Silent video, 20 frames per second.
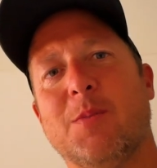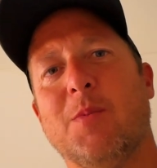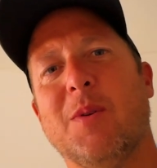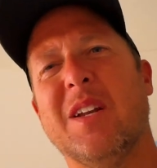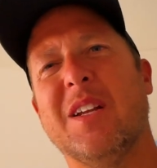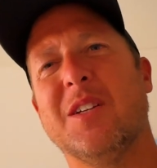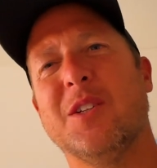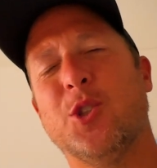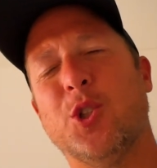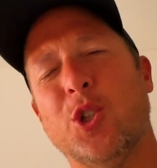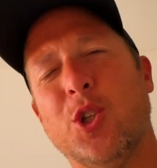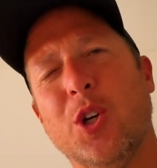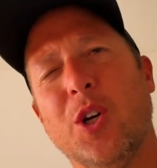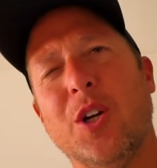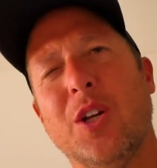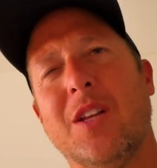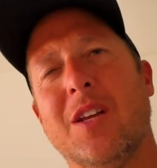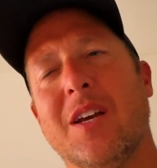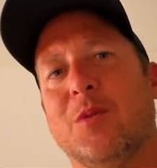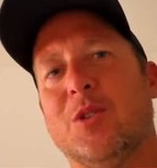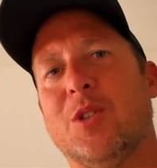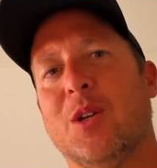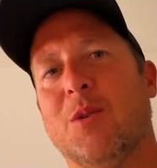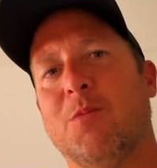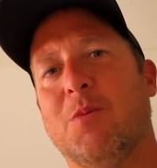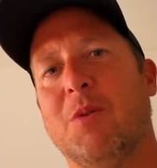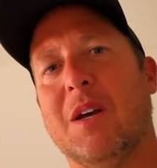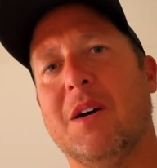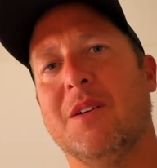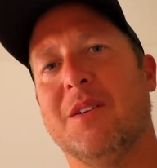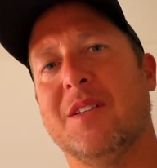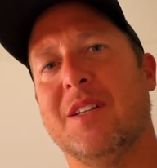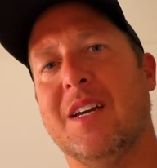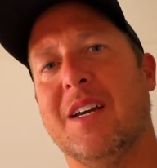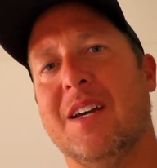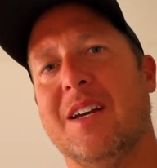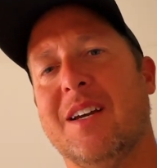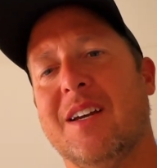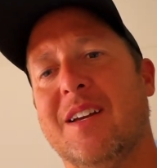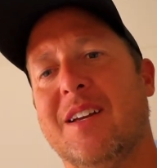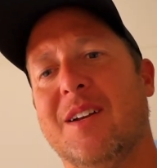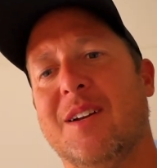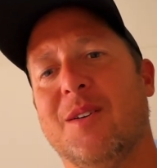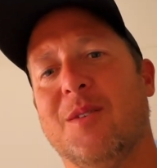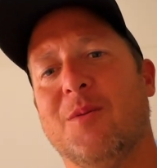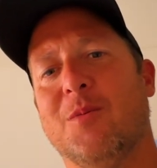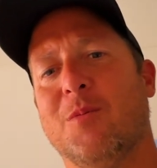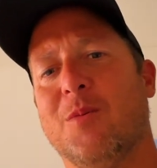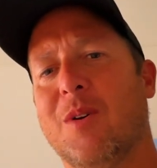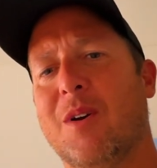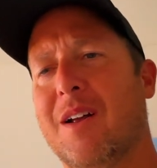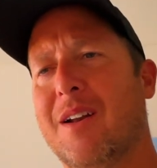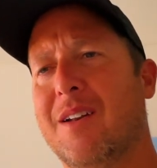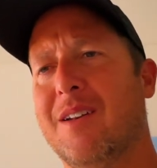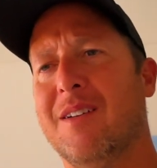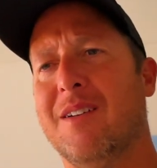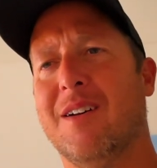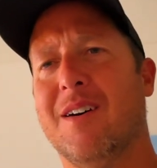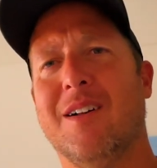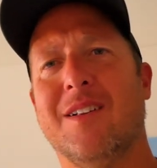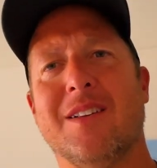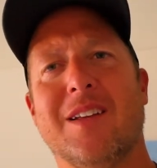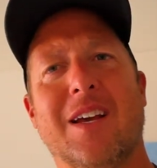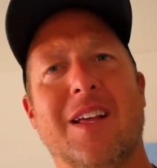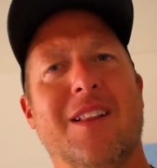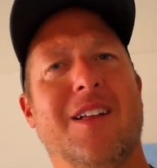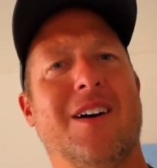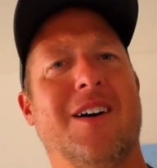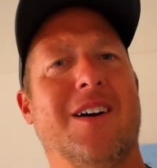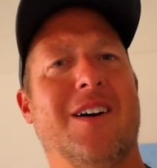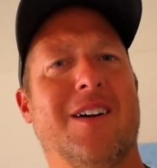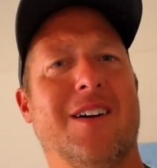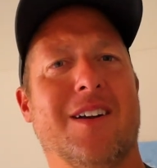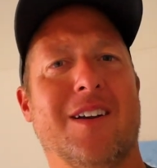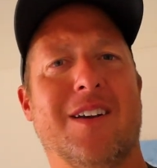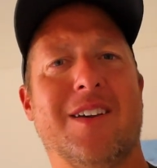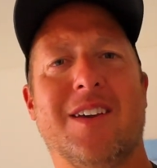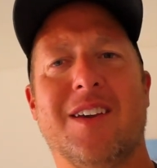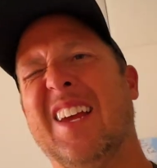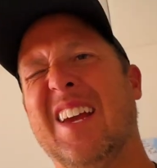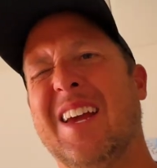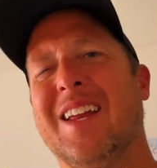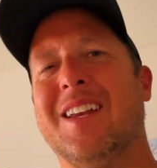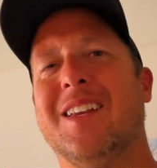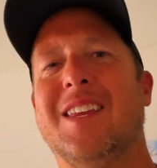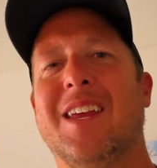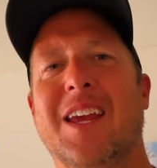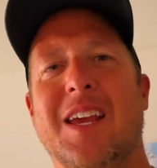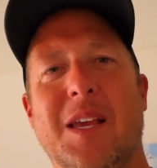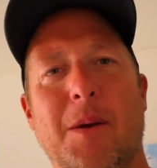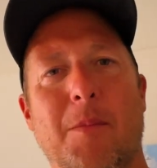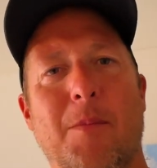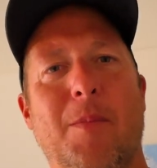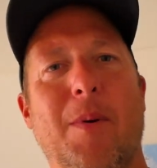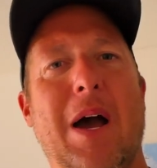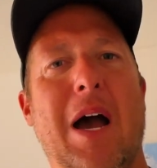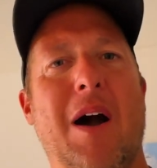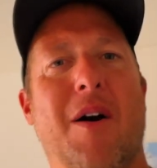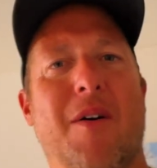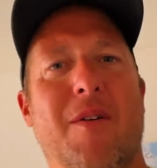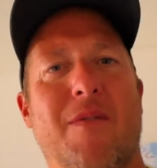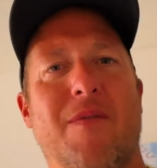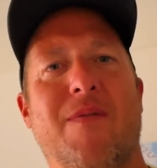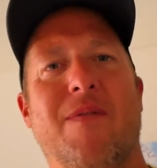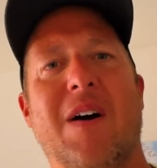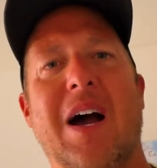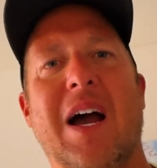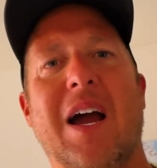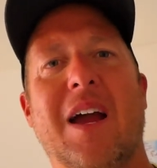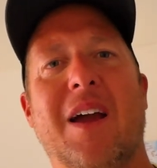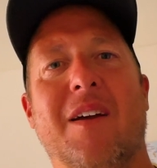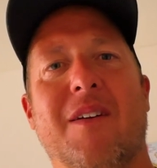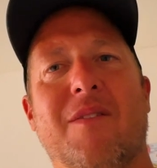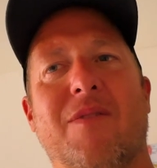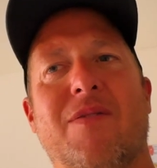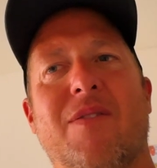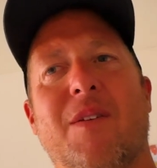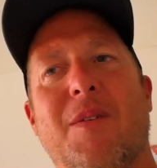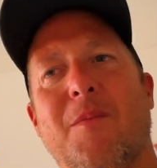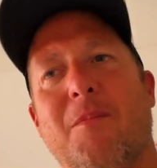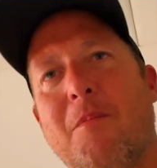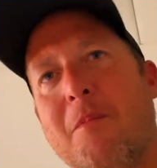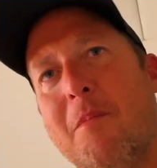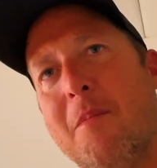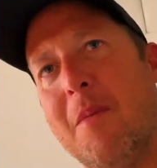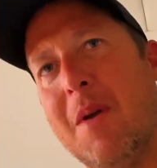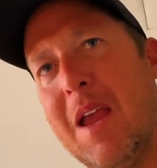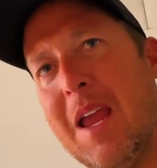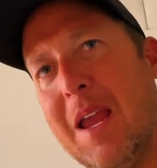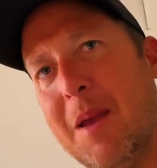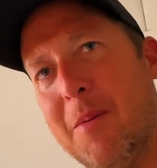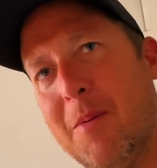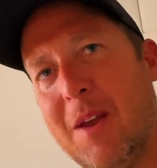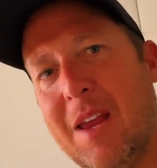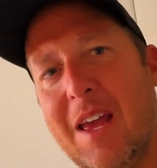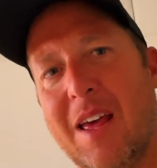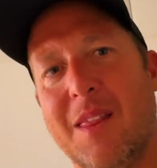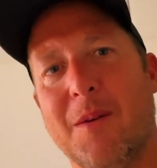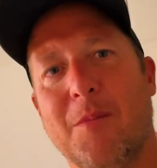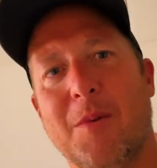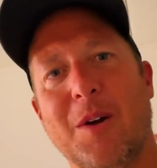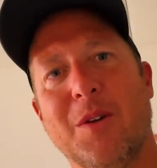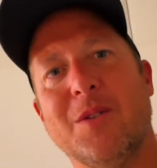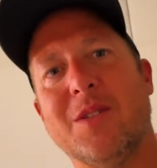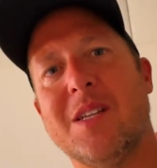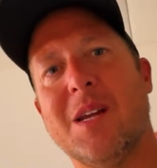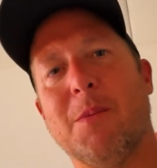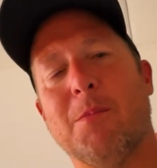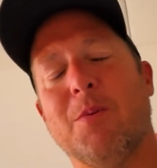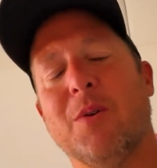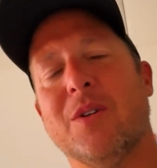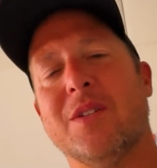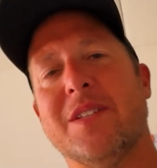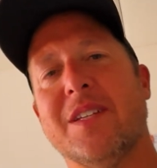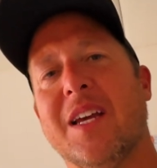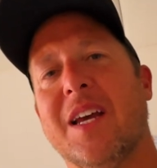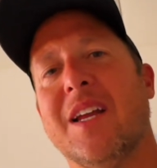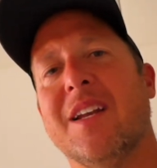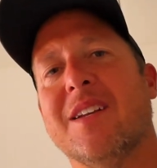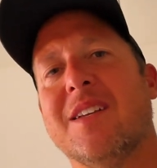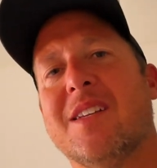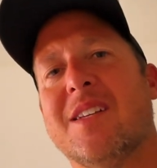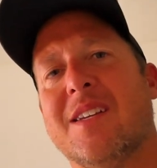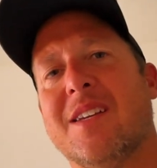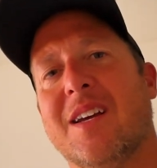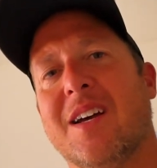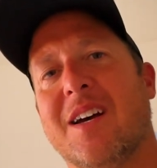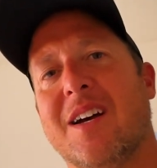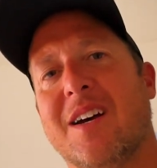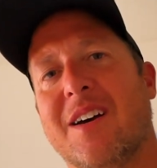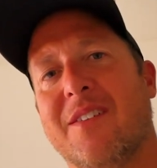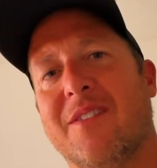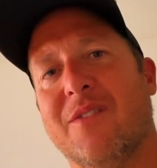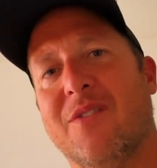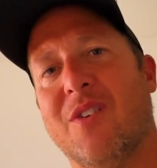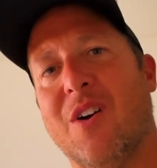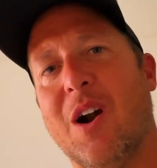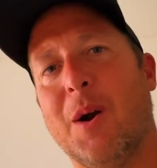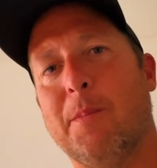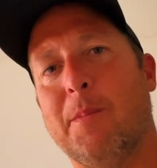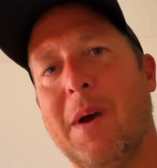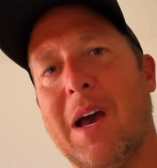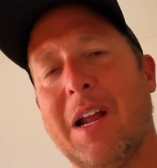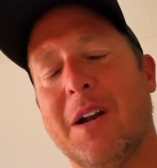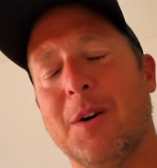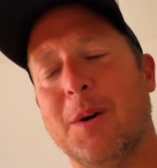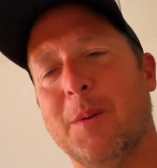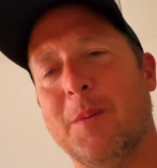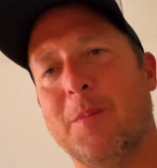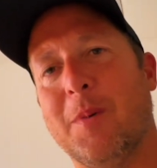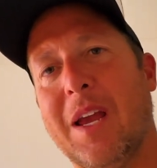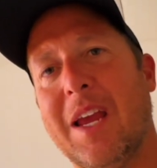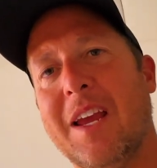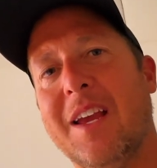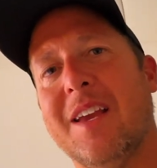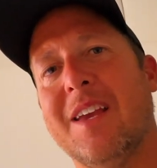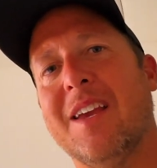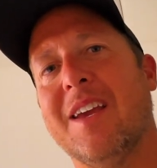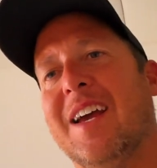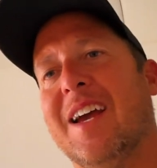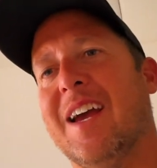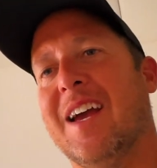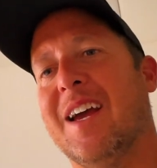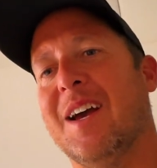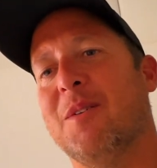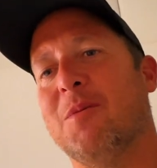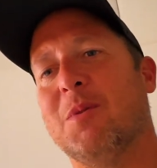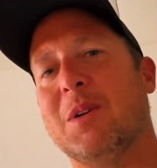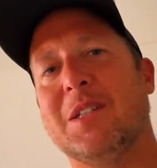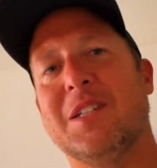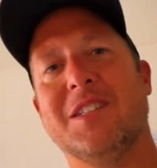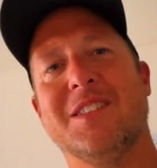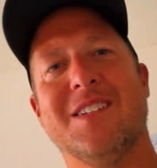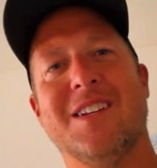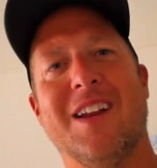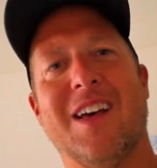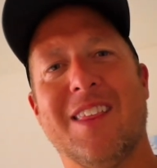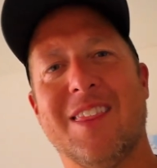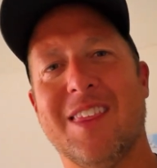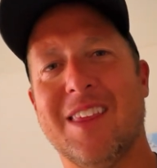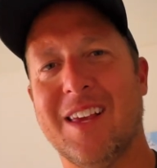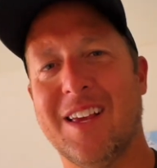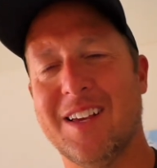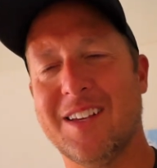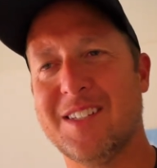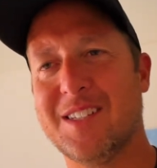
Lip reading: But it should be able to run all night long and take about 5, maybe at the most 10% of our battery bank, which is nothing.